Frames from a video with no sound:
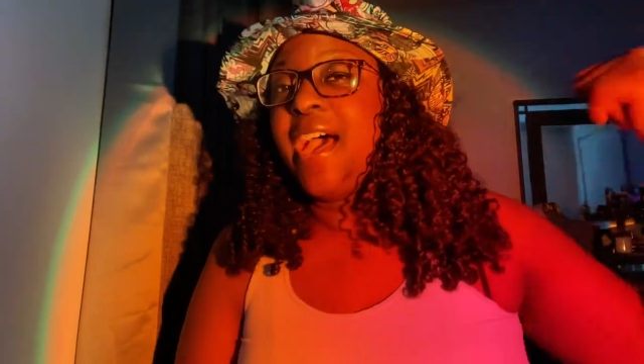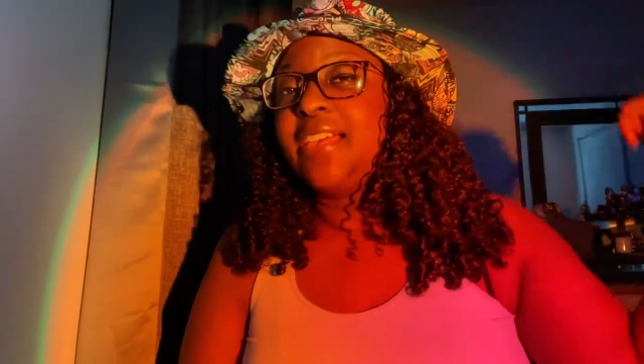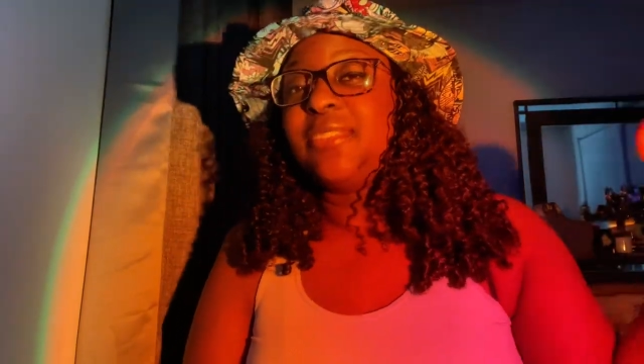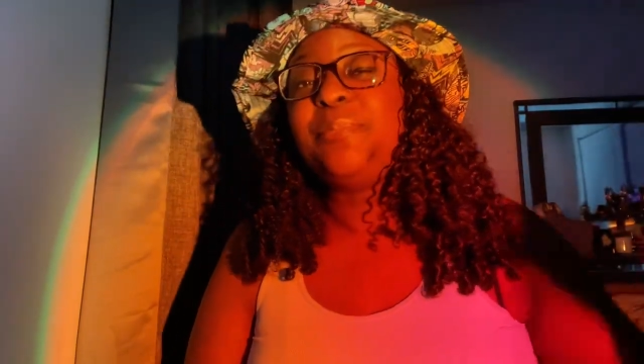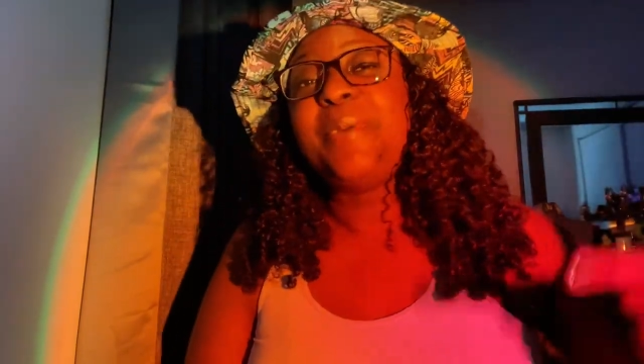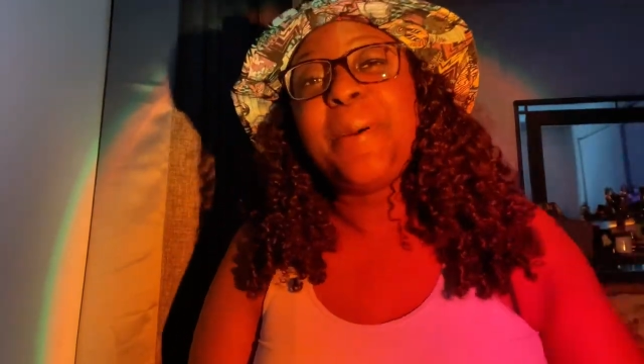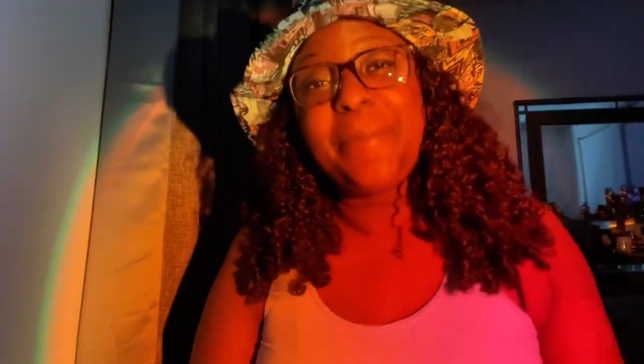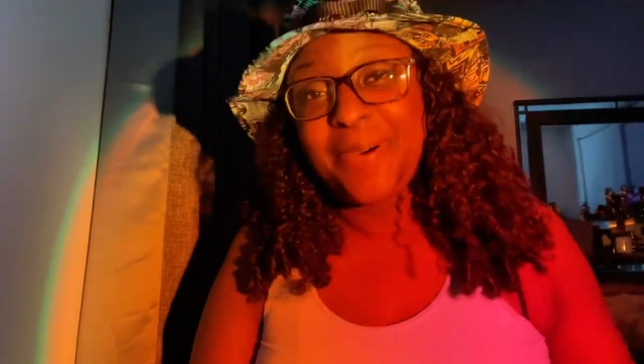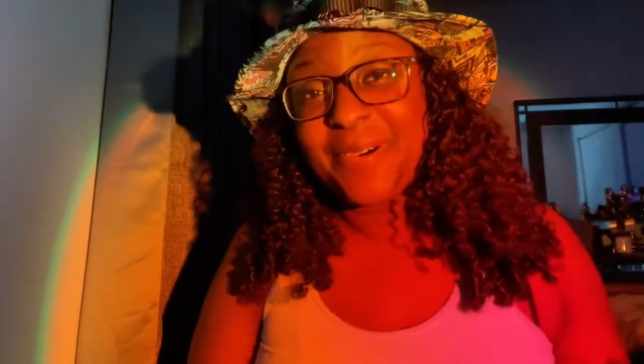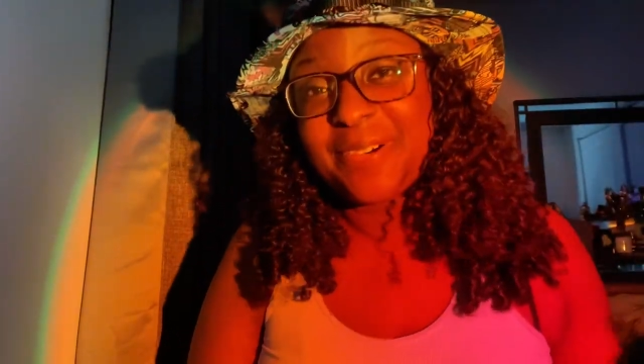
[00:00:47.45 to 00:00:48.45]
Super
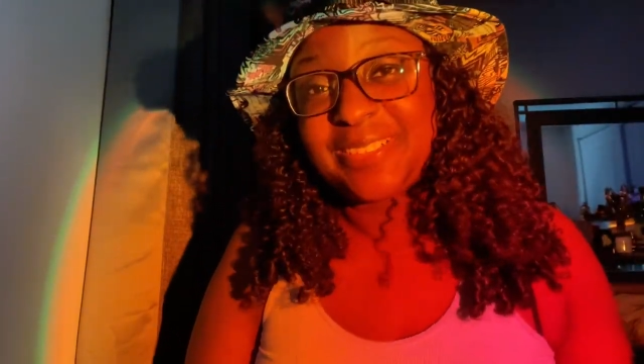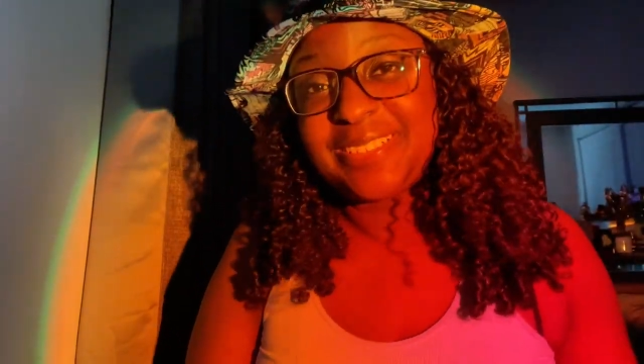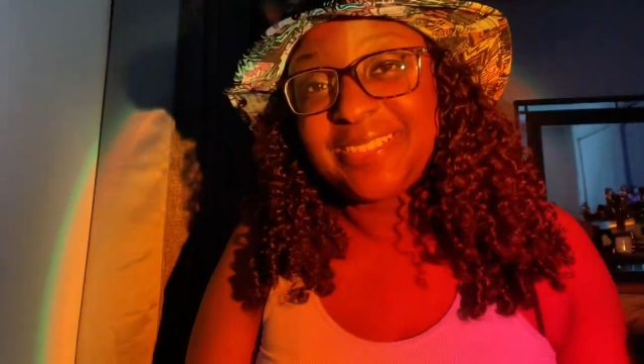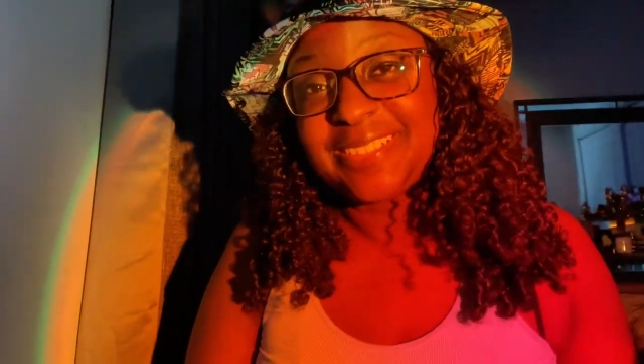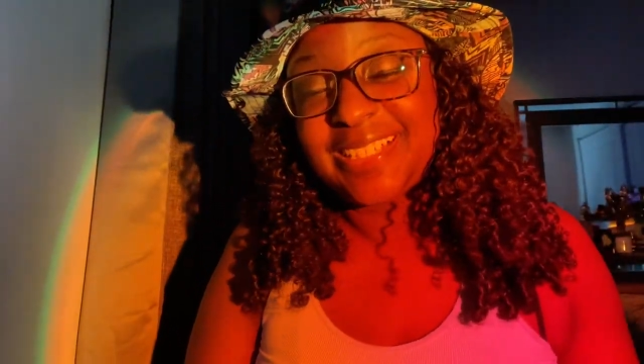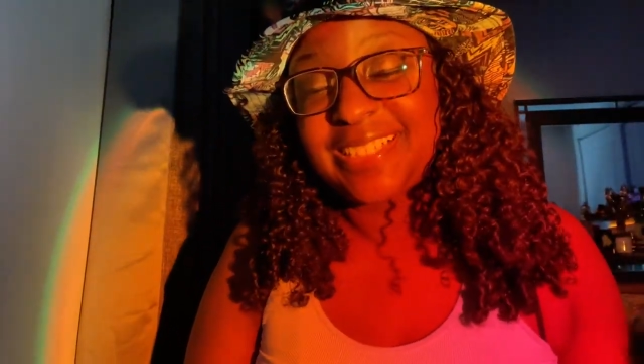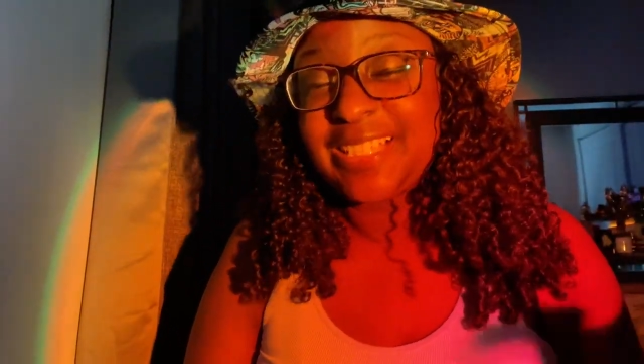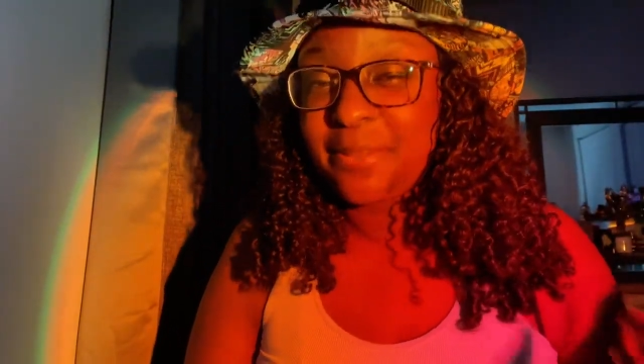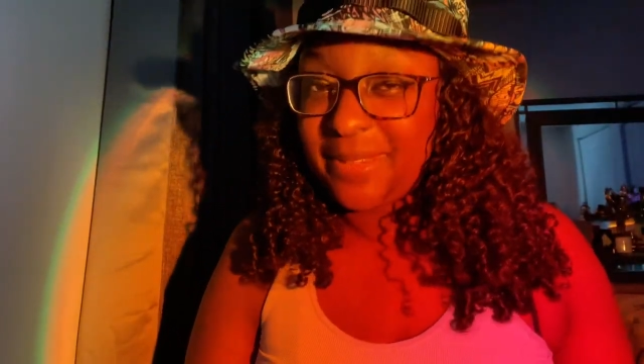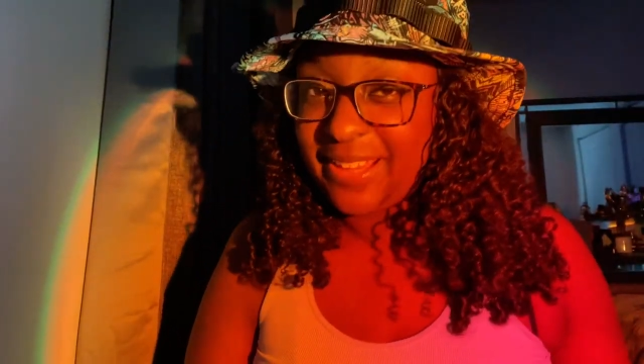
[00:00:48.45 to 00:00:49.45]
Bowl is
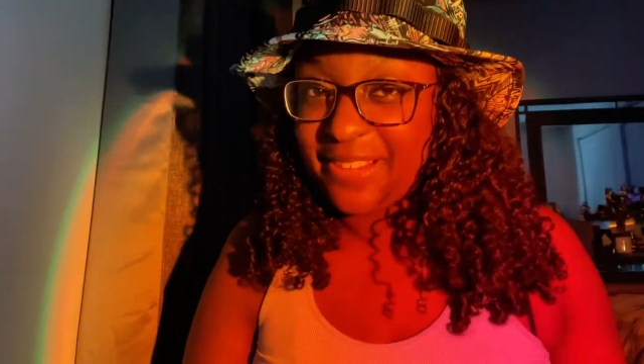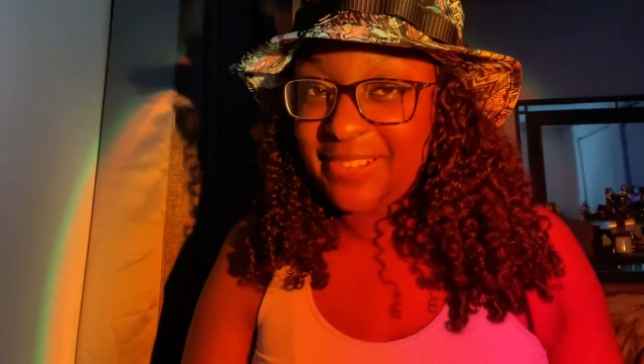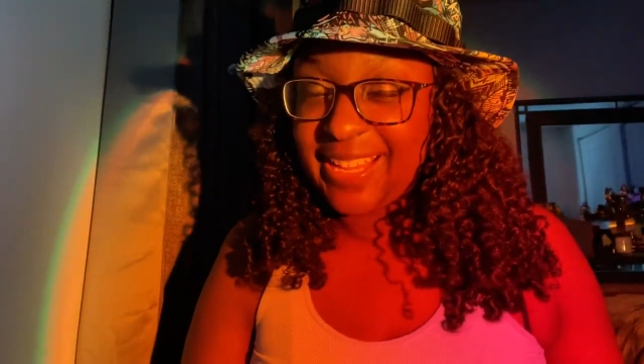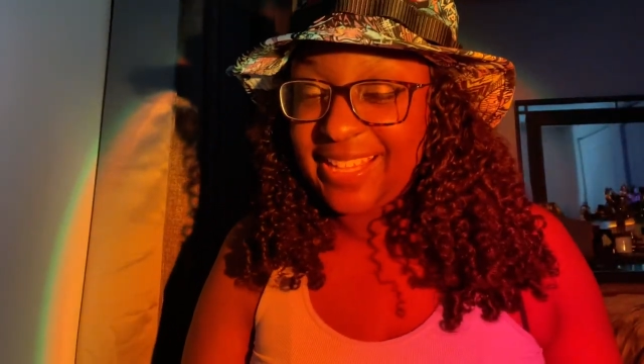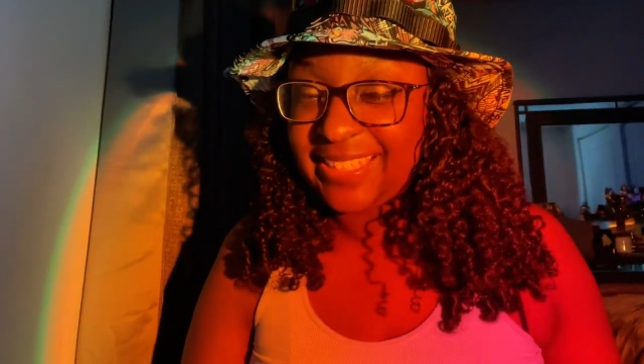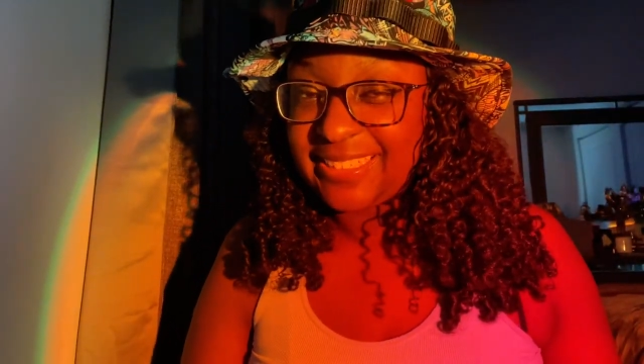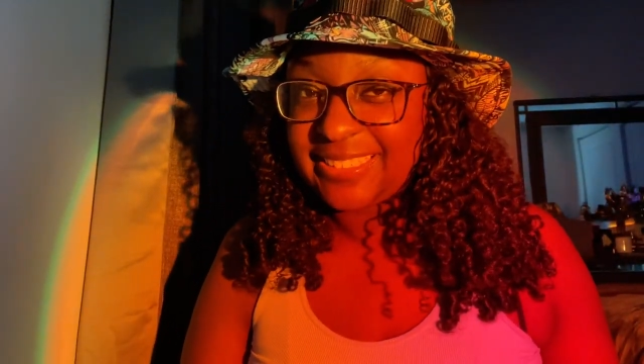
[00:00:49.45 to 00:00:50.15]
coming out, right?